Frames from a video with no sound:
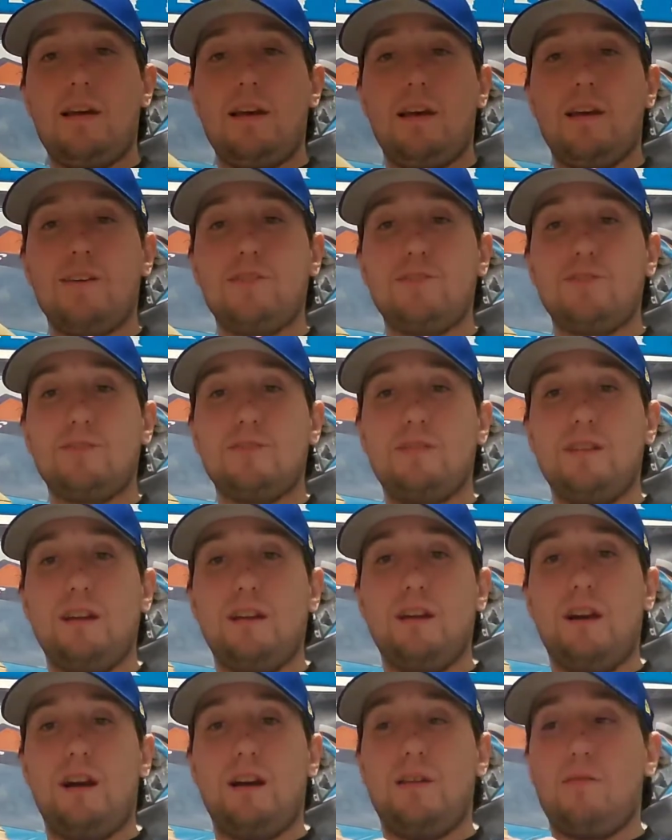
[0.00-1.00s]
Interesting
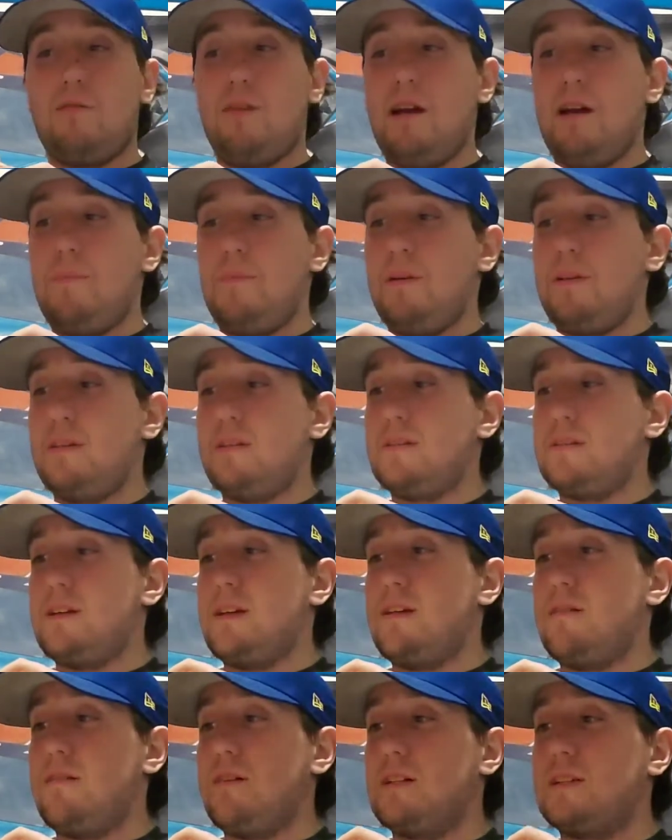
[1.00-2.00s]
kind of wrapping, to
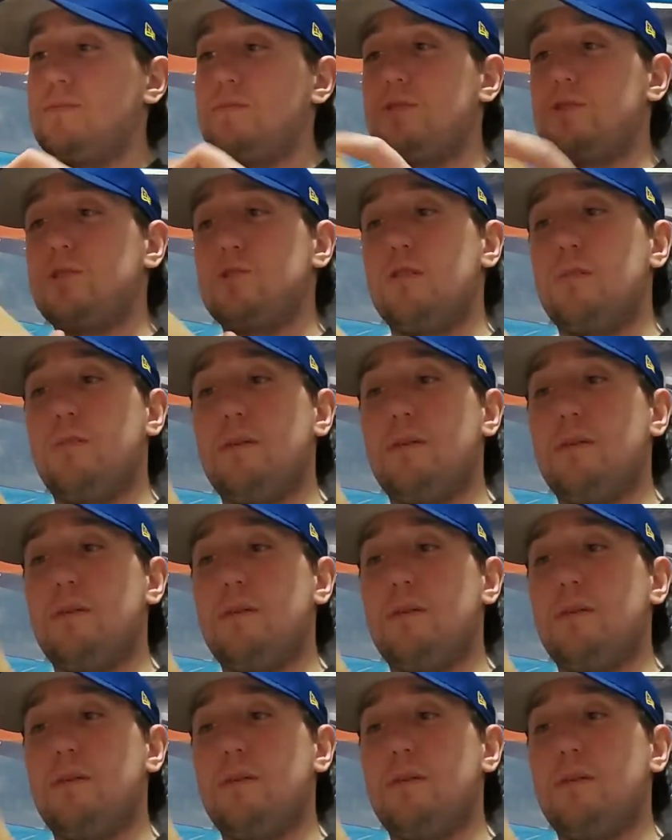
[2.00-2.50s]
say the least, for sure.